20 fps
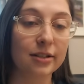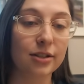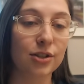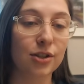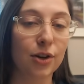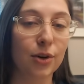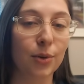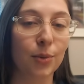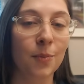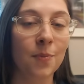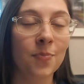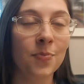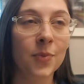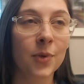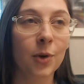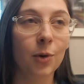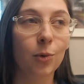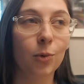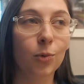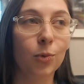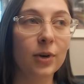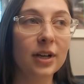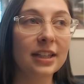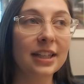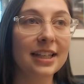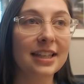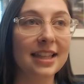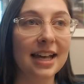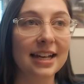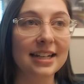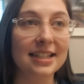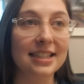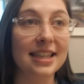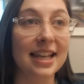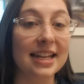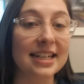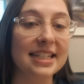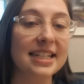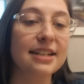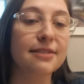So really
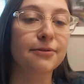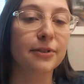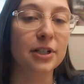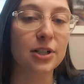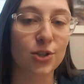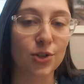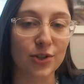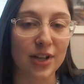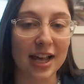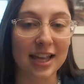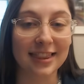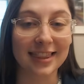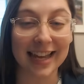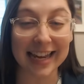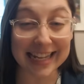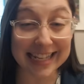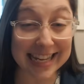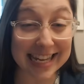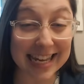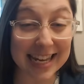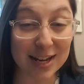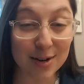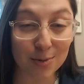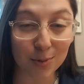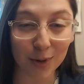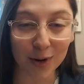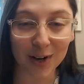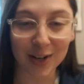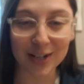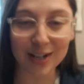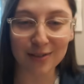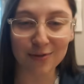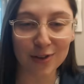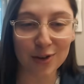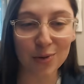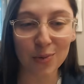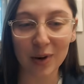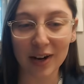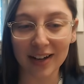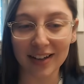that difference, or that key word, if
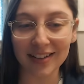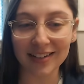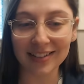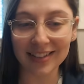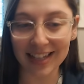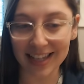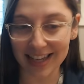you will,